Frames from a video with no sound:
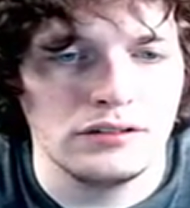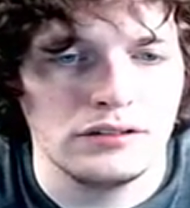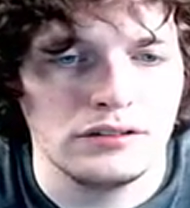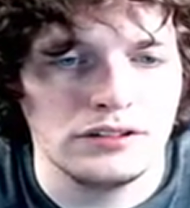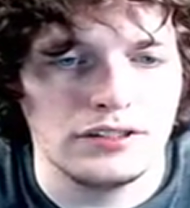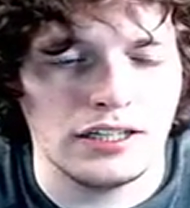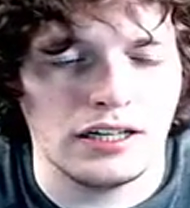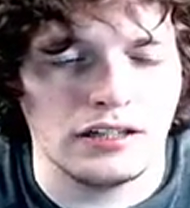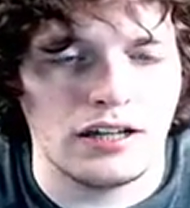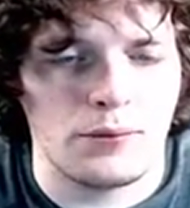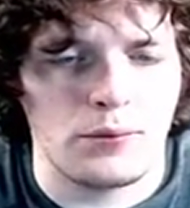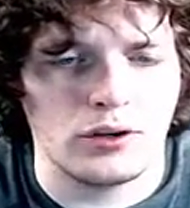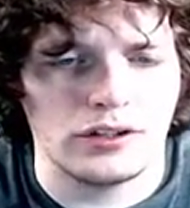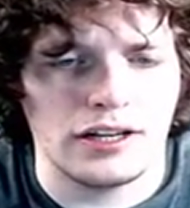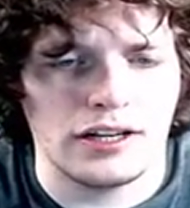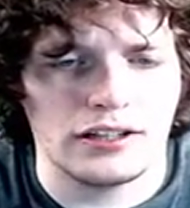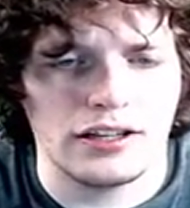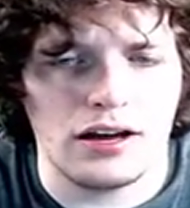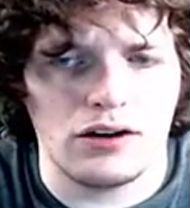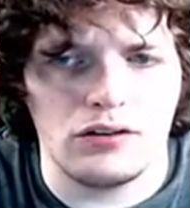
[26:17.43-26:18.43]
did a lot more than I
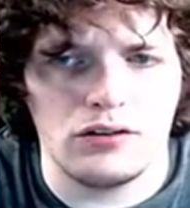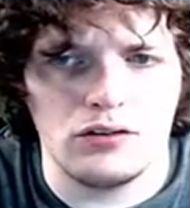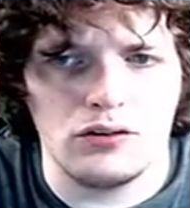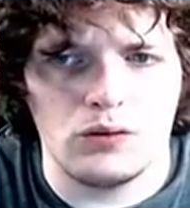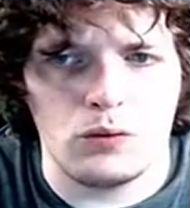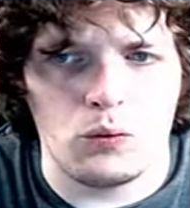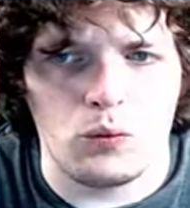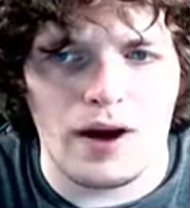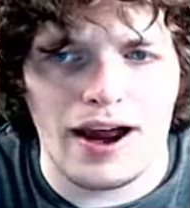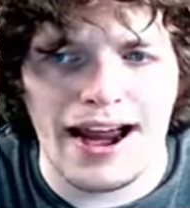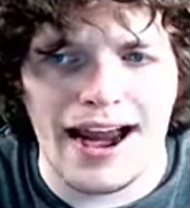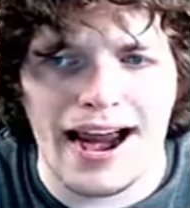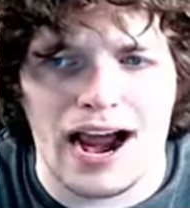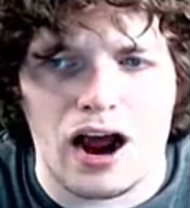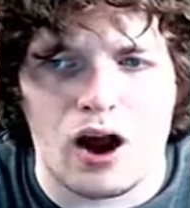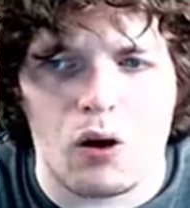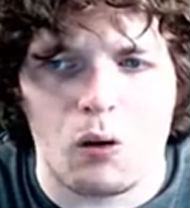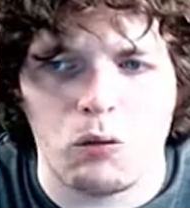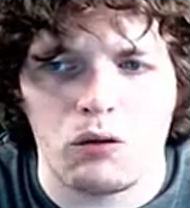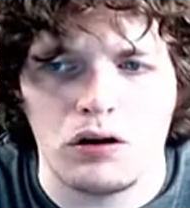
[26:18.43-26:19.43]
thought.
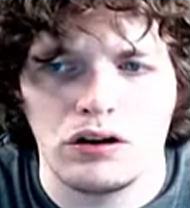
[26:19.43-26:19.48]
Wow.